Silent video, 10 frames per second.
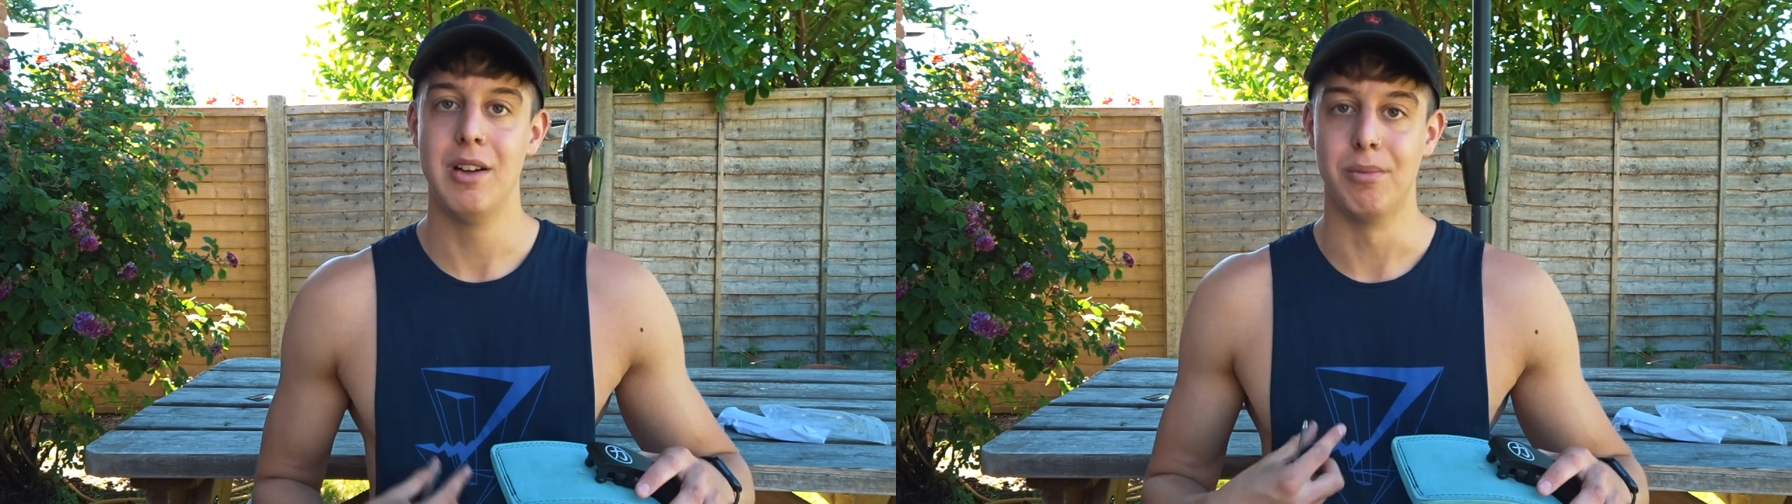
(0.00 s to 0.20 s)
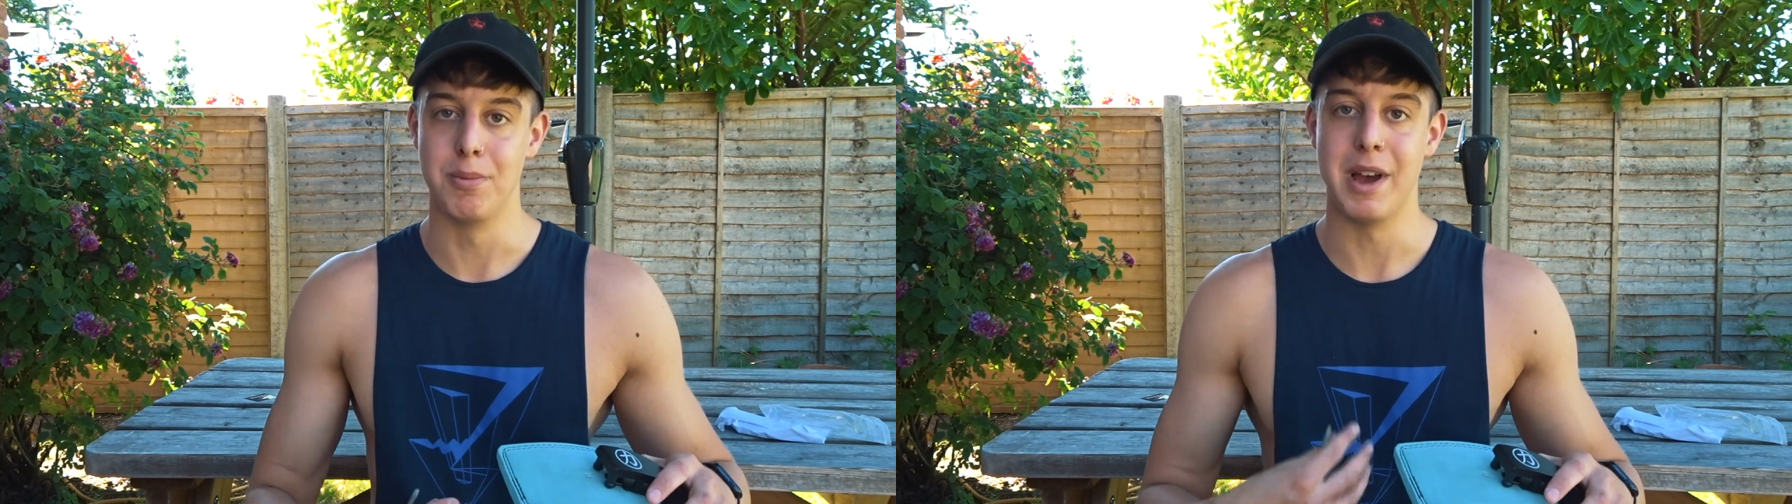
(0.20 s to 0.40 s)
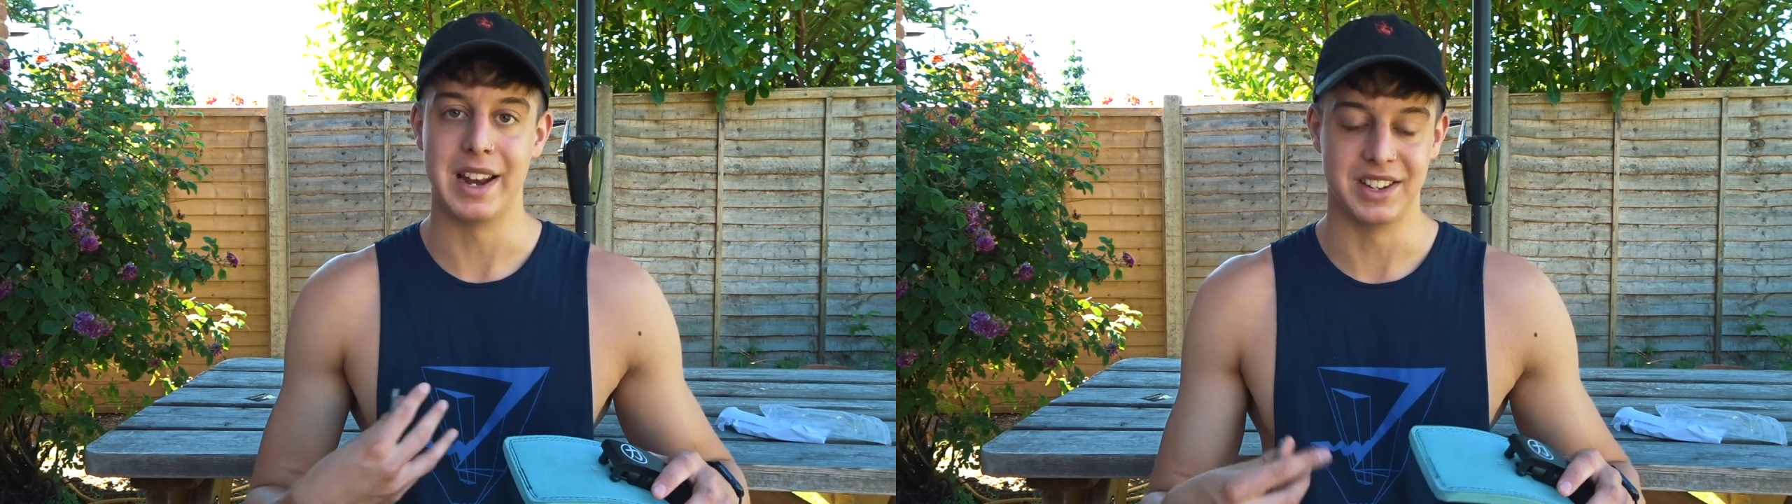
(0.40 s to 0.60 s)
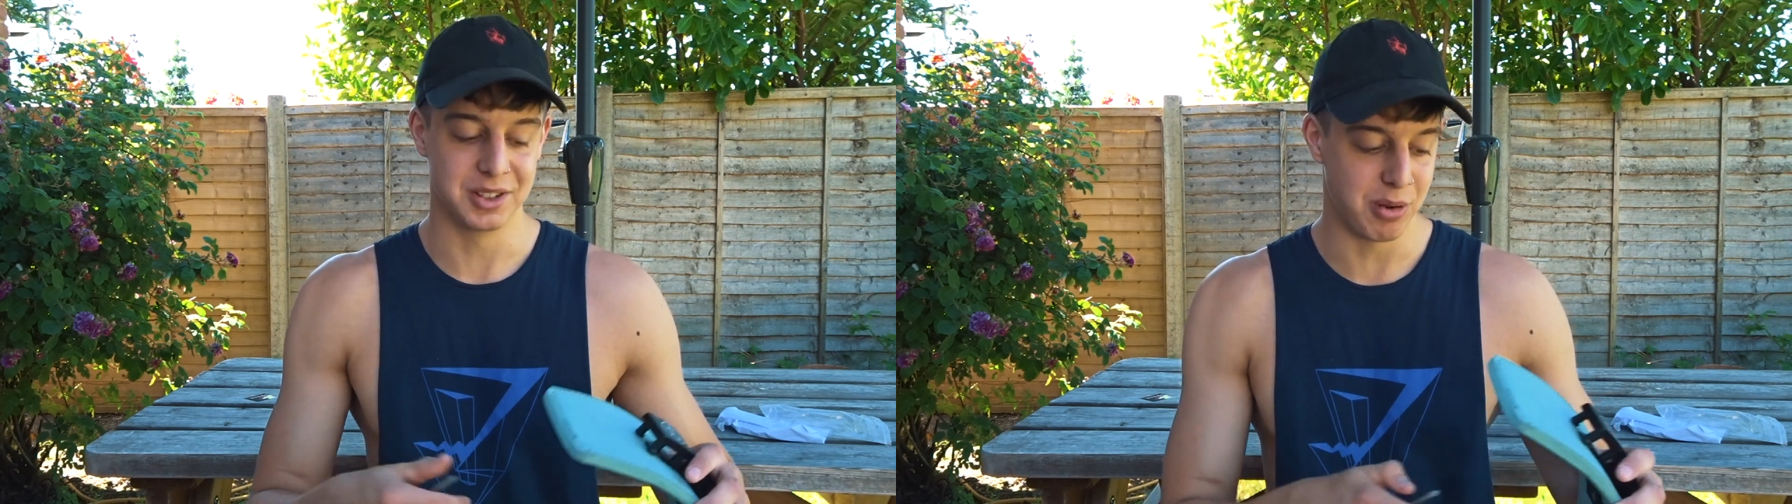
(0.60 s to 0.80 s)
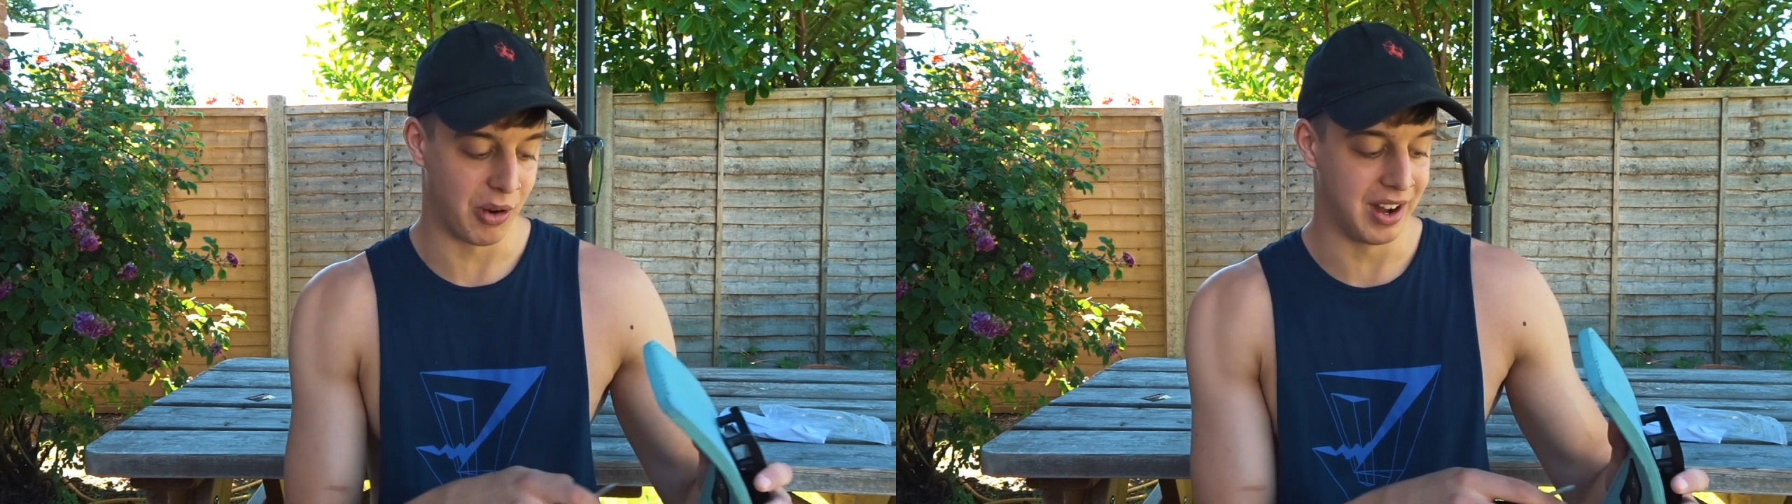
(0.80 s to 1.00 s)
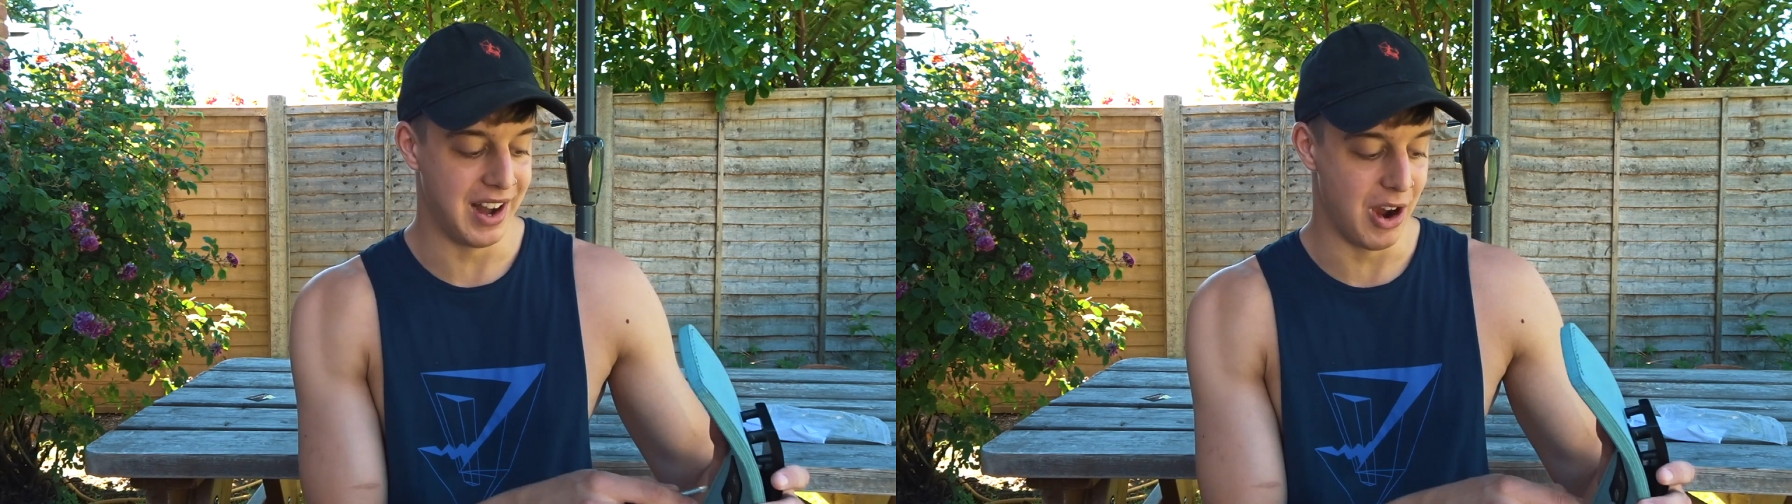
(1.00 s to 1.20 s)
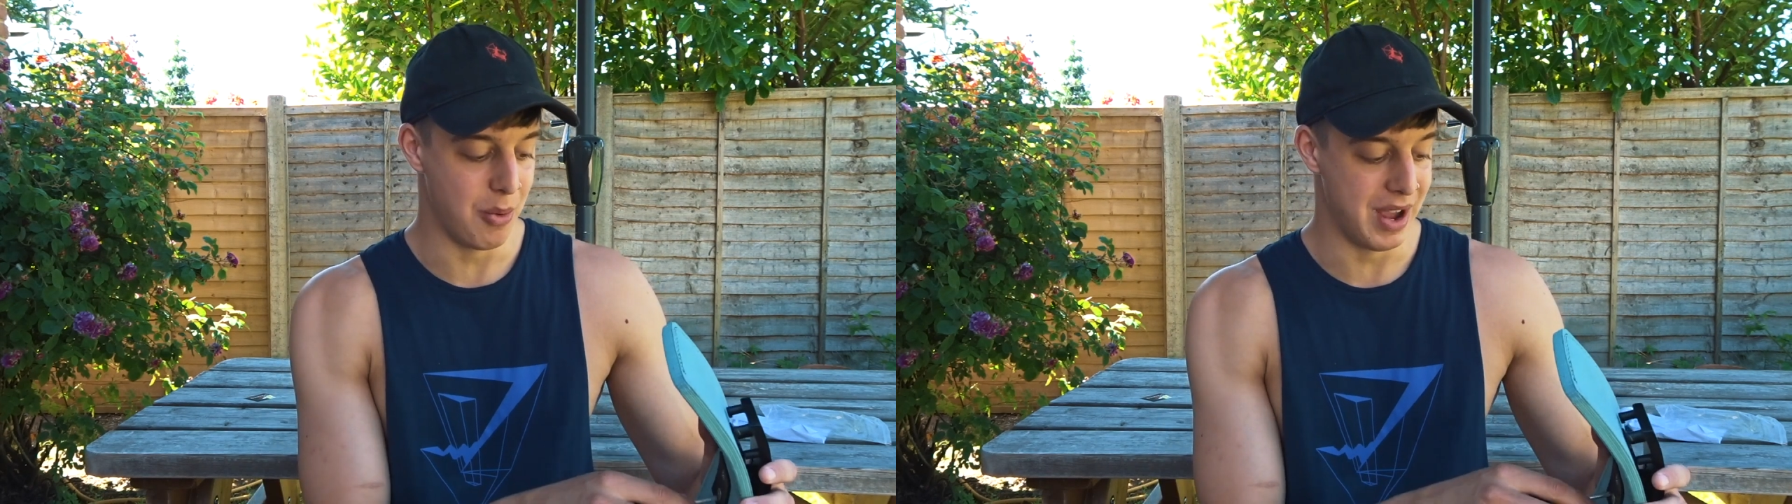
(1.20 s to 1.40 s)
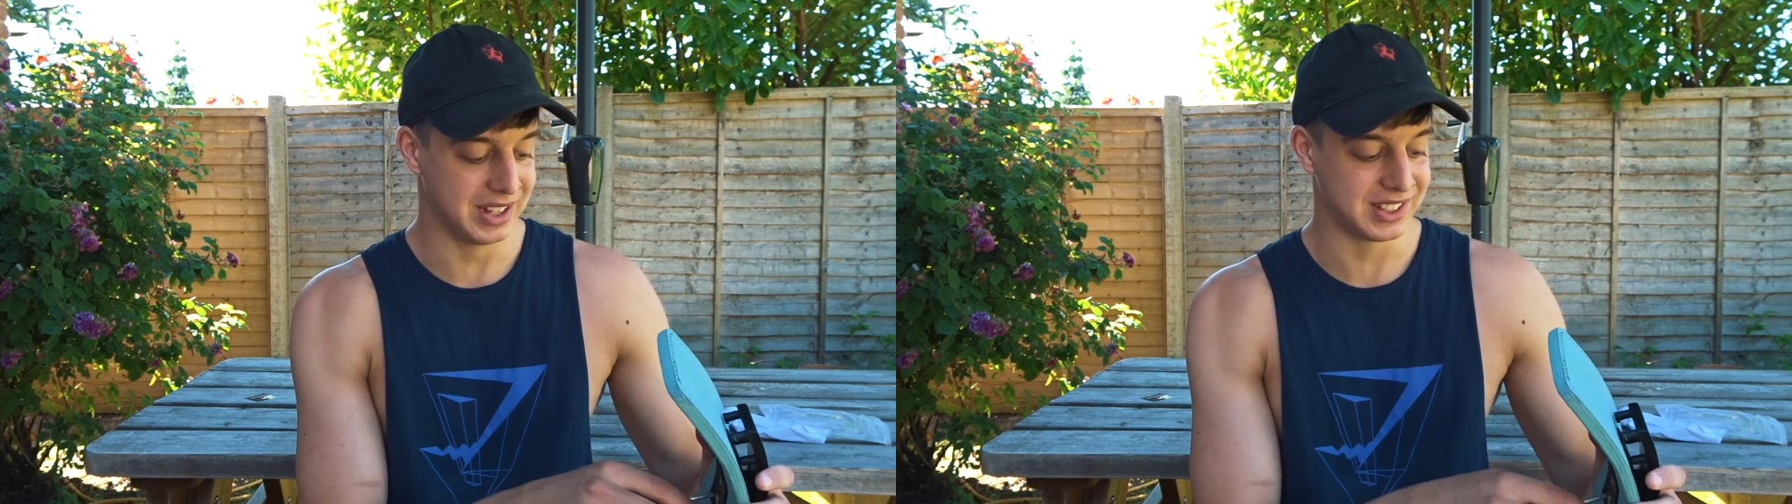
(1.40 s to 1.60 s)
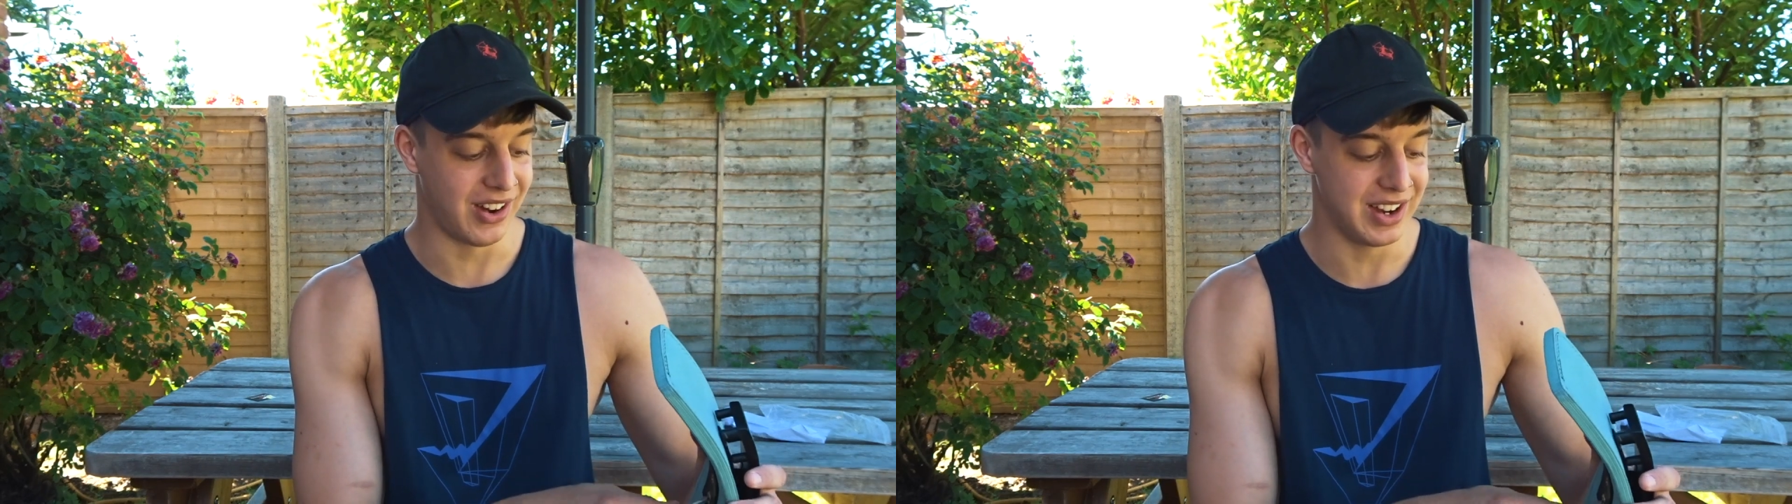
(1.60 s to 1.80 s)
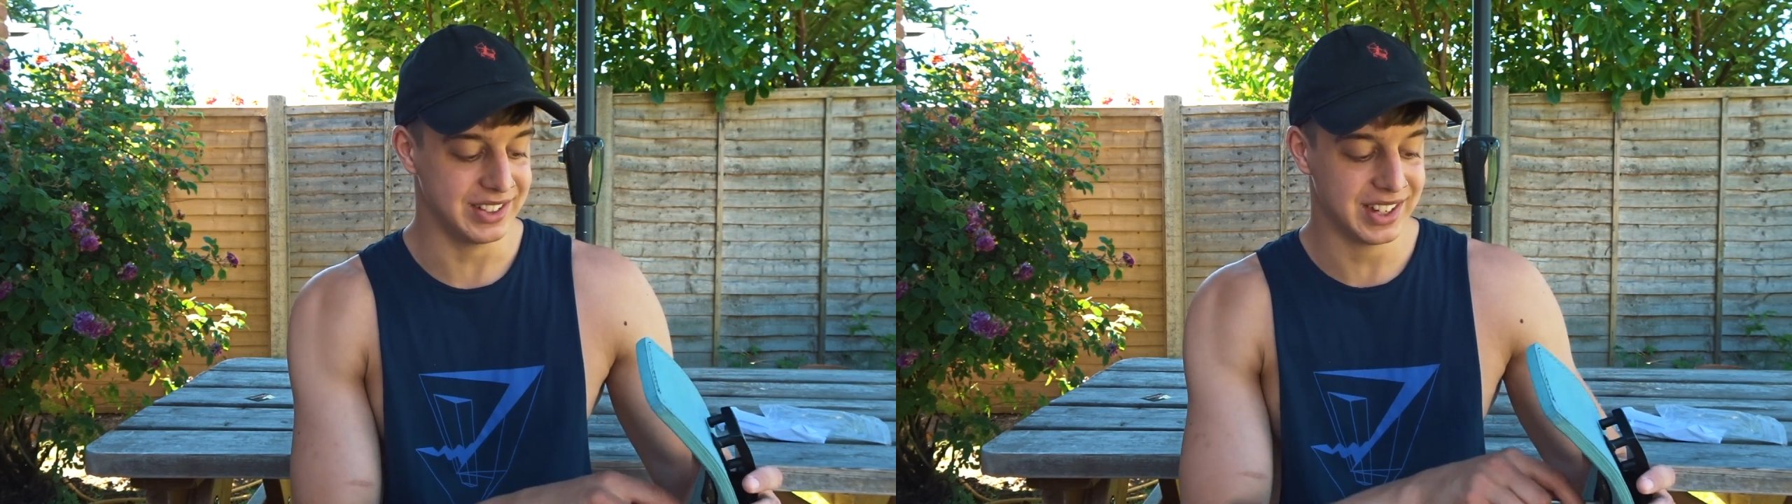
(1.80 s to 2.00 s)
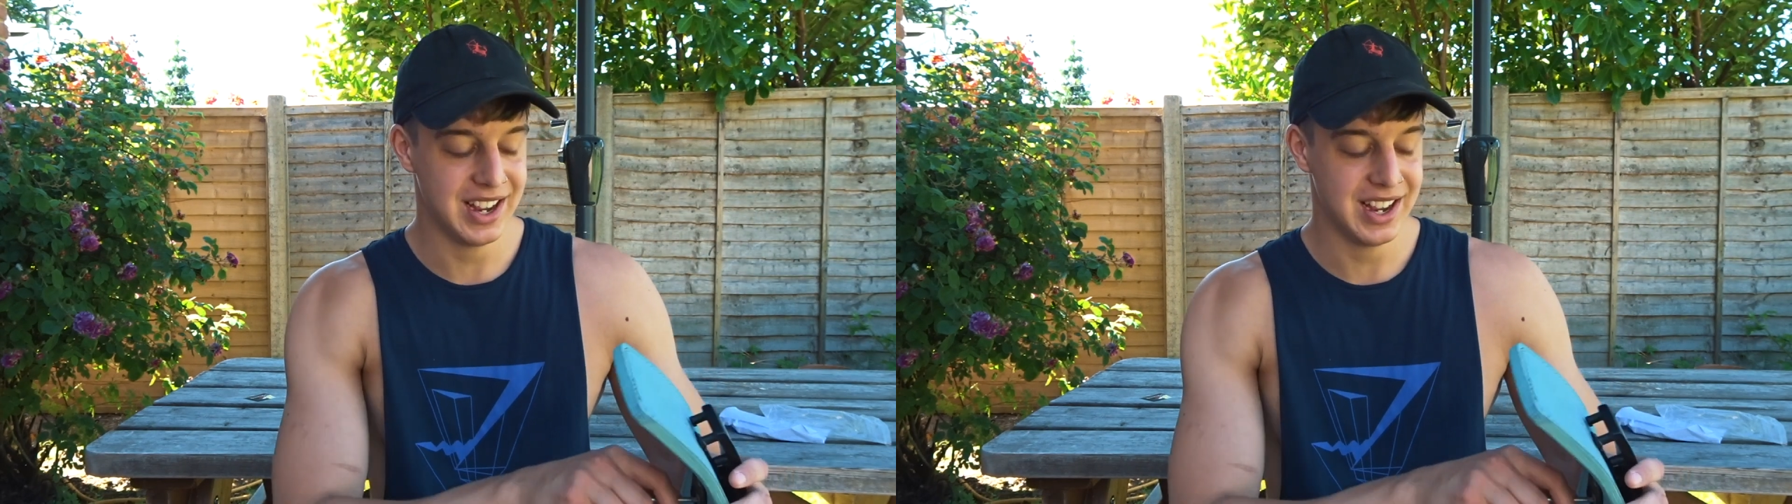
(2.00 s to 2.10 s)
my belly does put on a little bit of size,